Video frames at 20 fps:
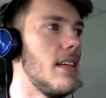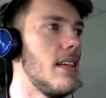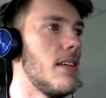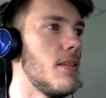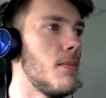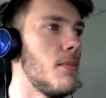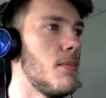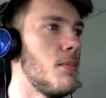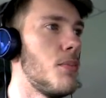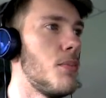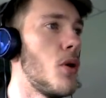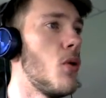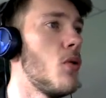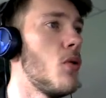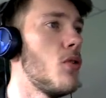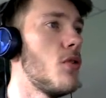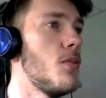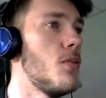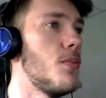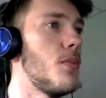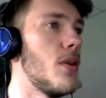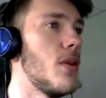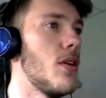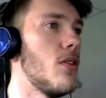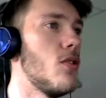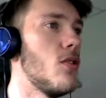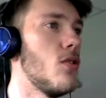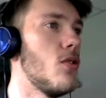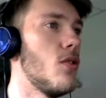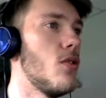bolt, but
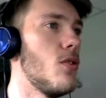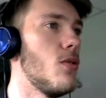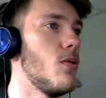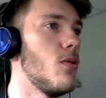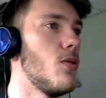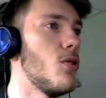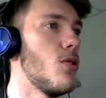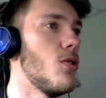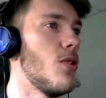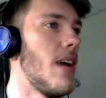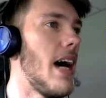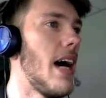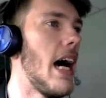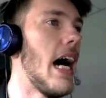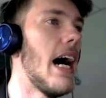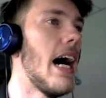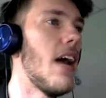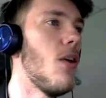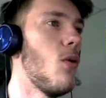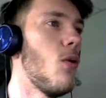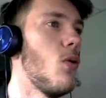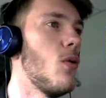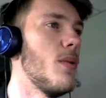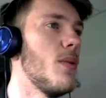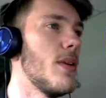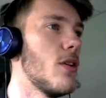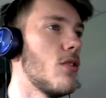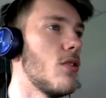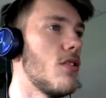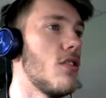it doesn't look good at all
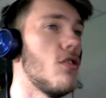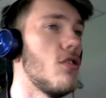because there's